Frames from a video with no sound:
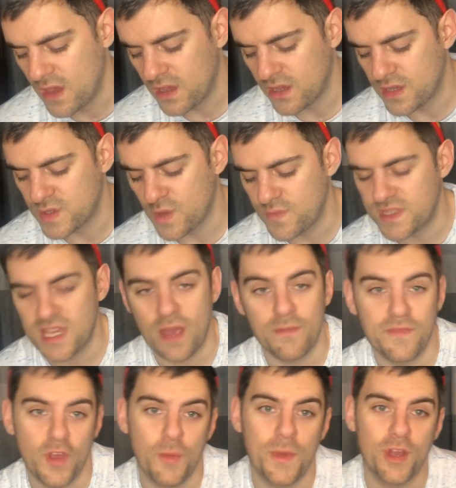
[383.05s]
because obviously I'm
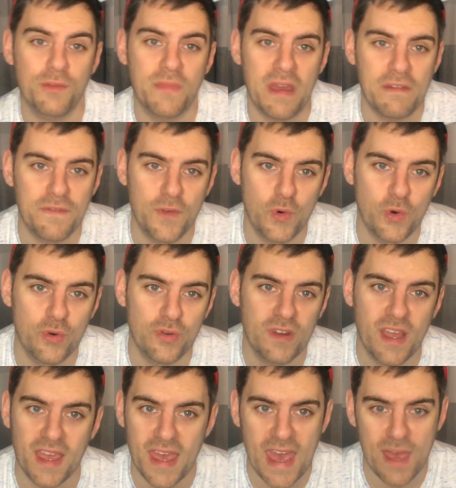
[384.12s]
filming on my phone.
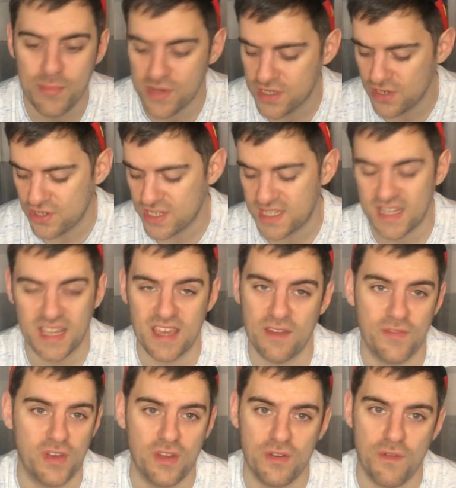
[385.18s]
Cables are just a
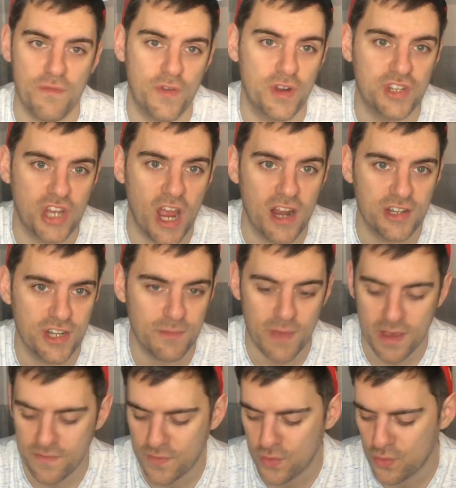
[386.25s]
given for charging
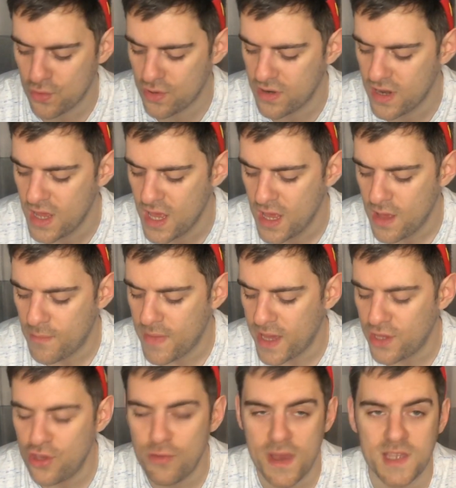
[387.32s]
my phone. My
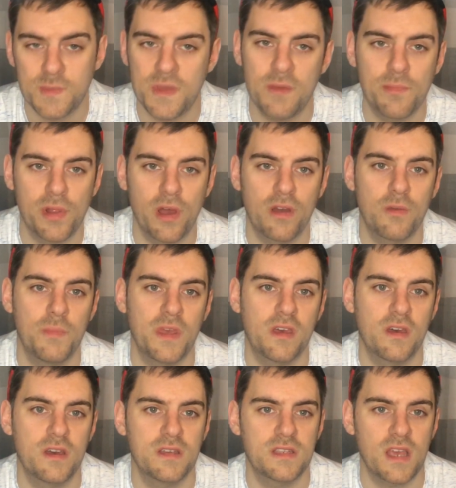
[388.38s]
USB plug,
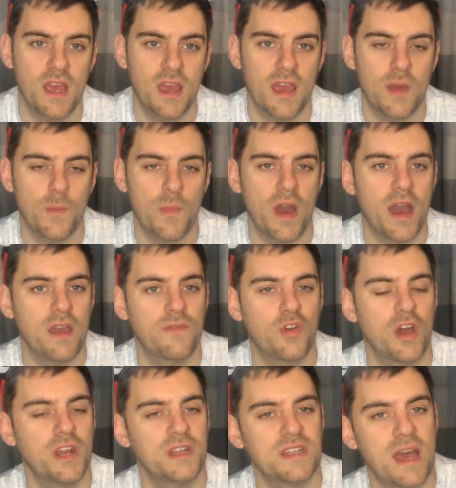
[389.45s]
because I've got
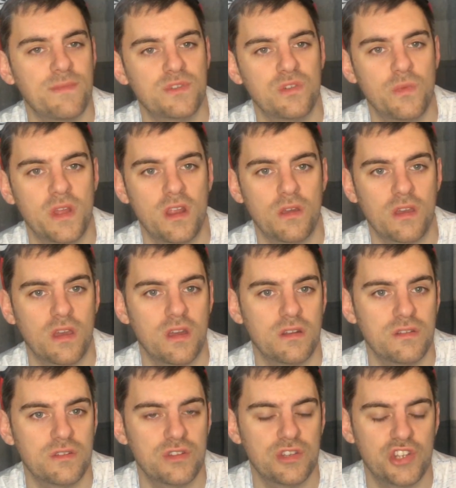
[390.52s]
an adapter where it
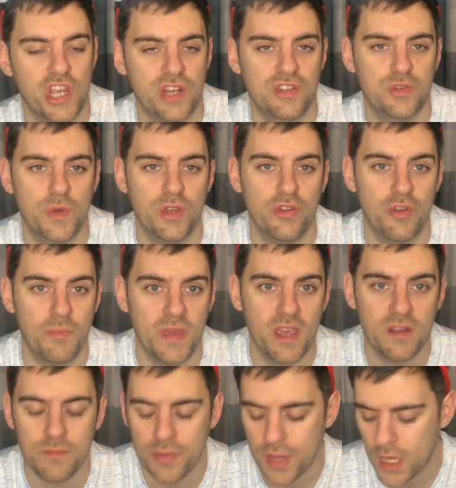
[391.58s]
can change to a
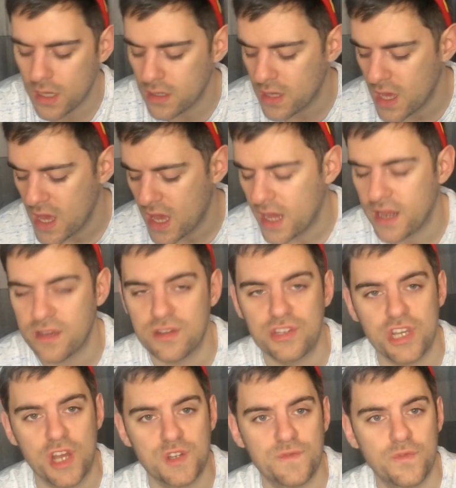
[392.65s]
European plug, and I can
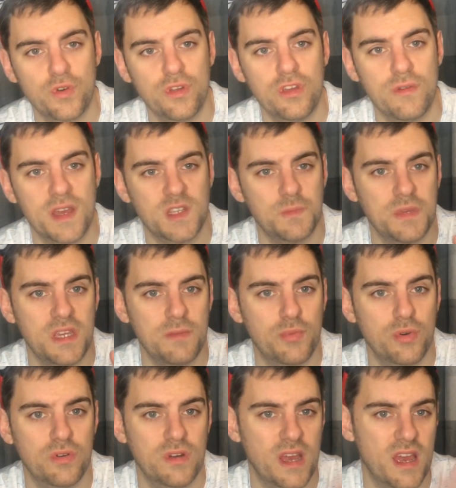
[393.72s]
charge 4 USB
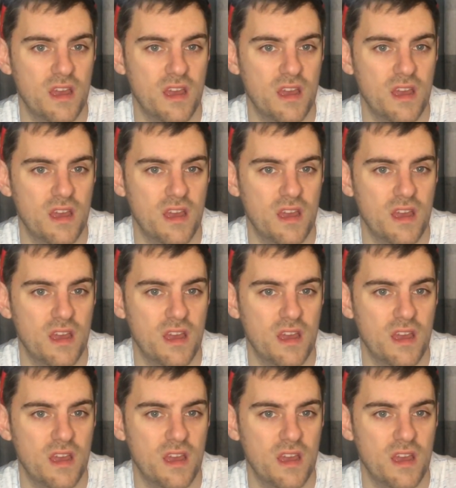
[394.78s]
port.